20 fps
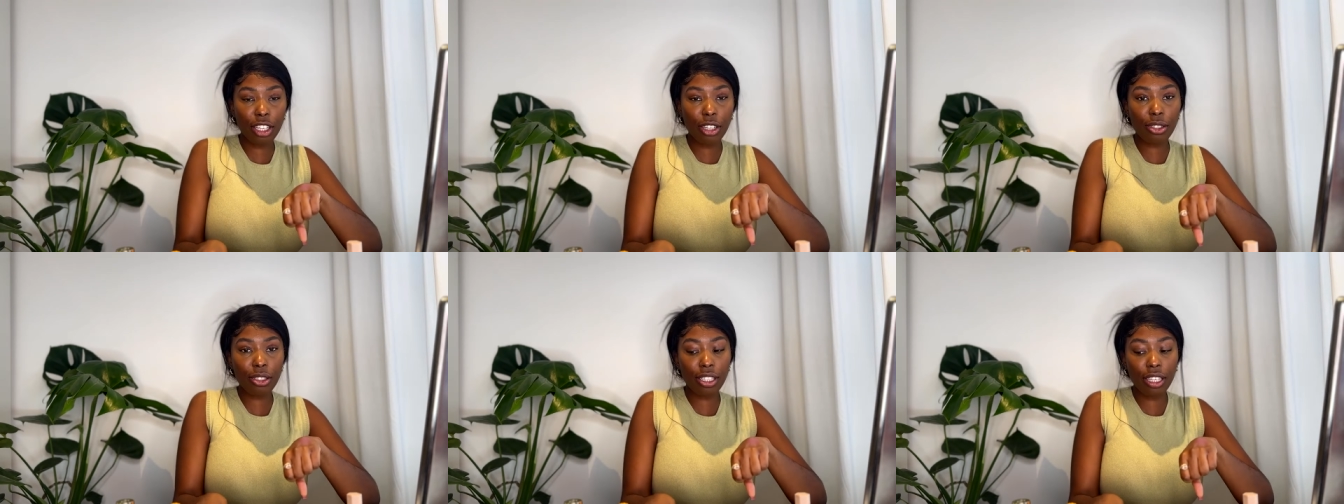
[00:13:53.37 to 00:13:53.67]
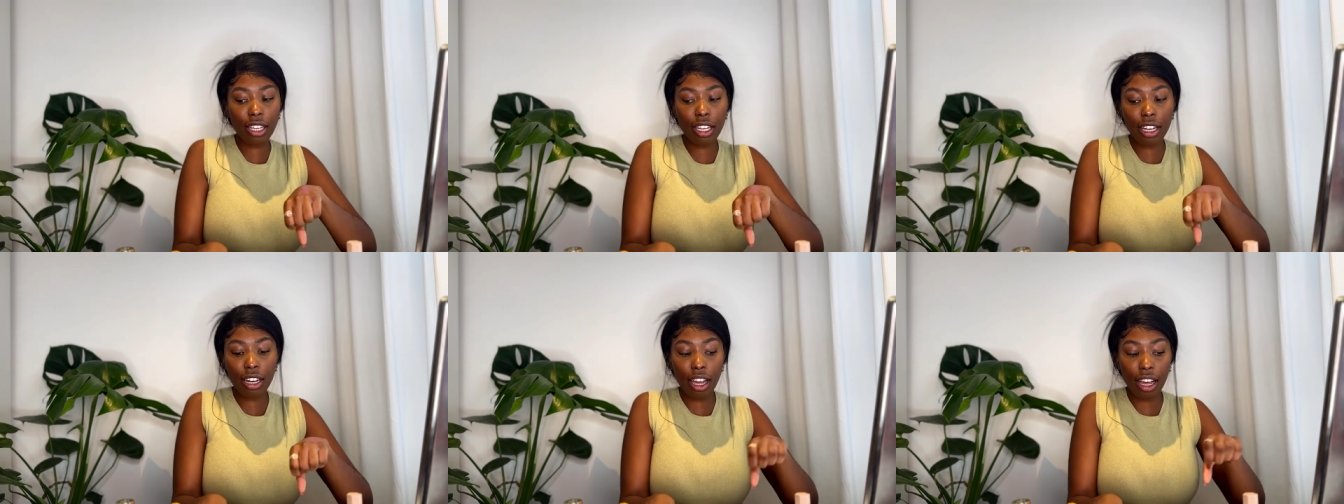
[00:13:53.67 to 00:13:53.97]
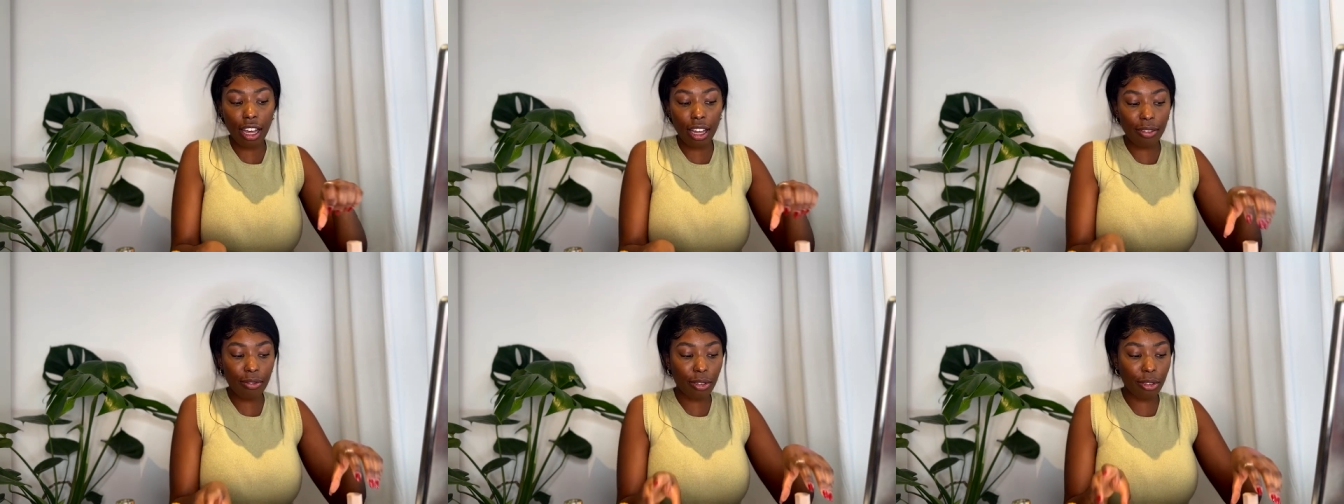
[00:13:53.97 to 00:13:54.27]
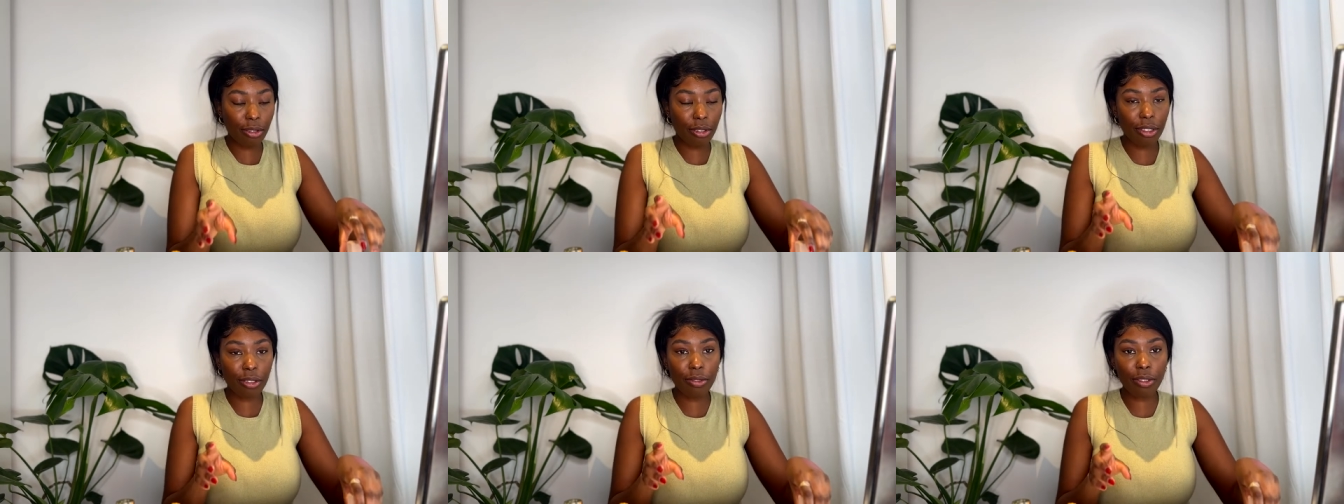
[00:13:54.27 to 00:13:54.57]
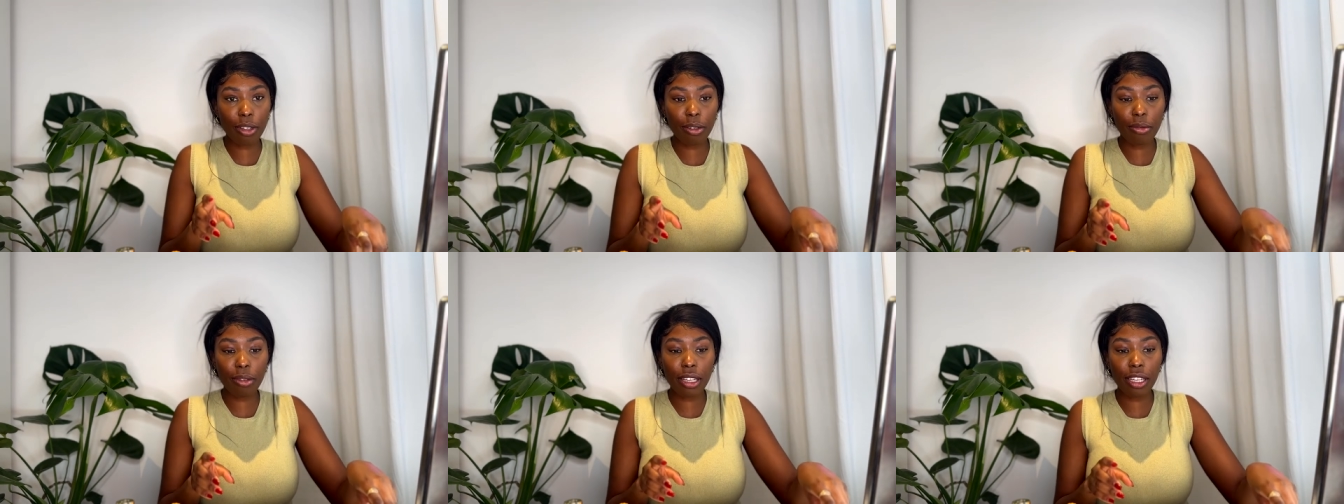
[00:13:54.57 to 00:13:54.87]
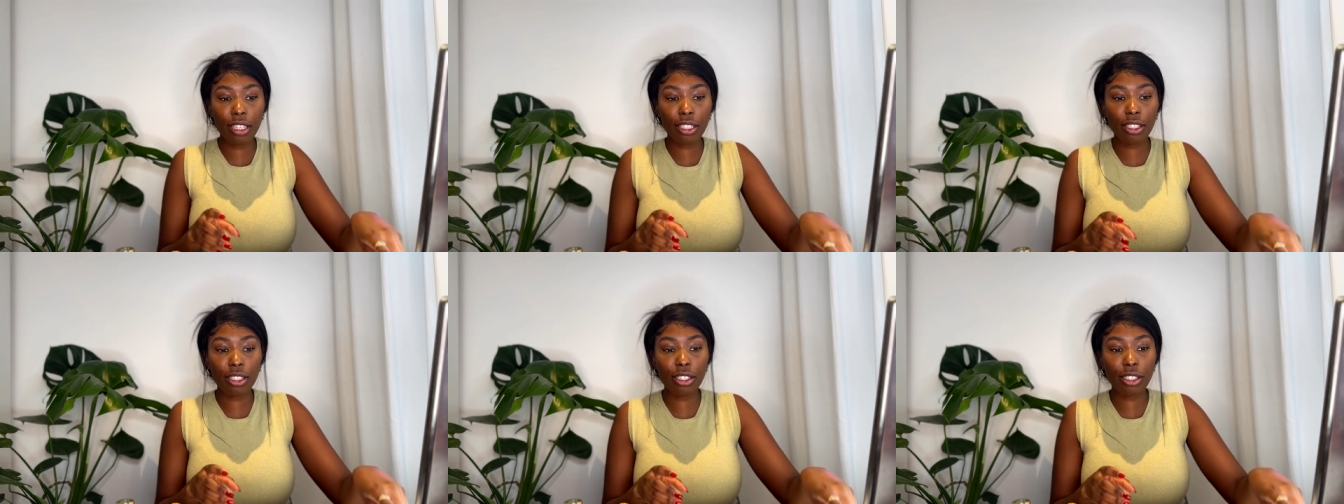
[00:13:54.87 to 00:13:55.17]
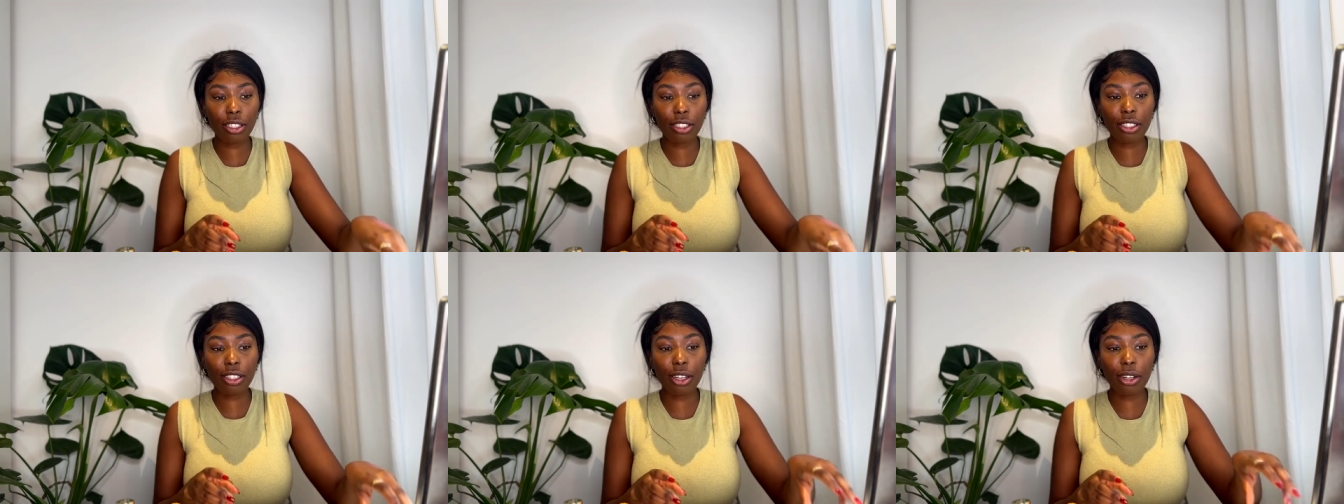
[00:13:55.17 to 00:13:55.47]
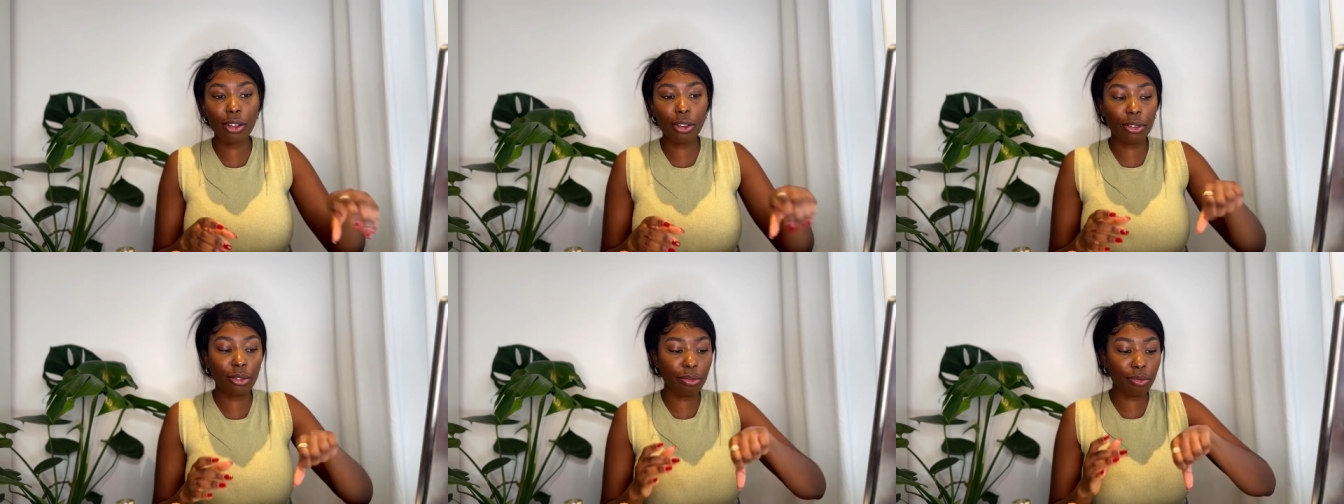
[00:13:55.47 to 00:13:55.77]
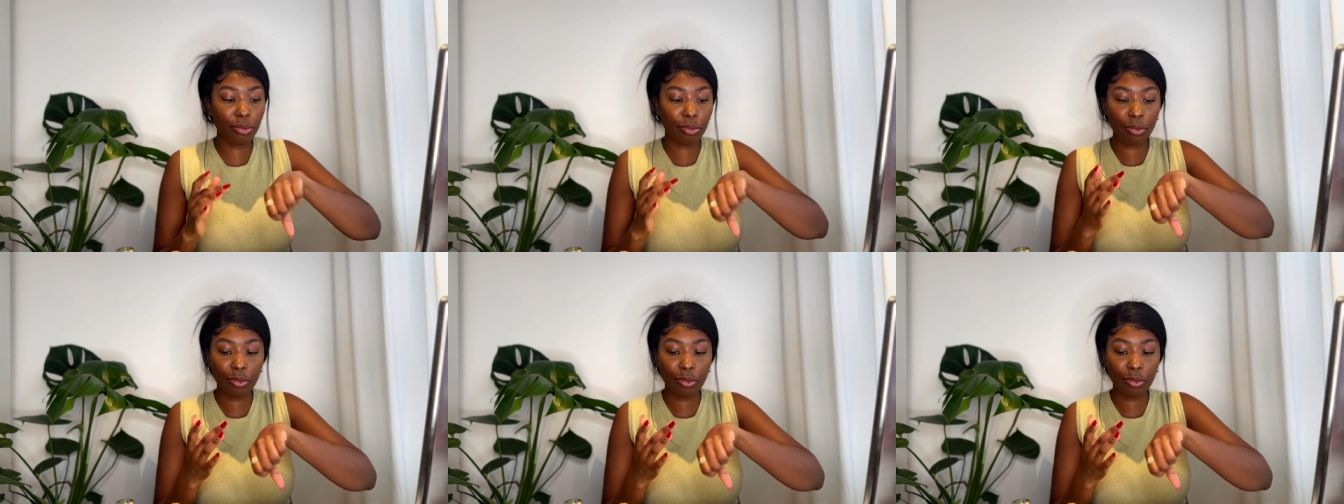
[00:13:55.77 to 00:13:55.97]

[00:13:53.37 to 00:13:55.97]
using an iPhone to film this, so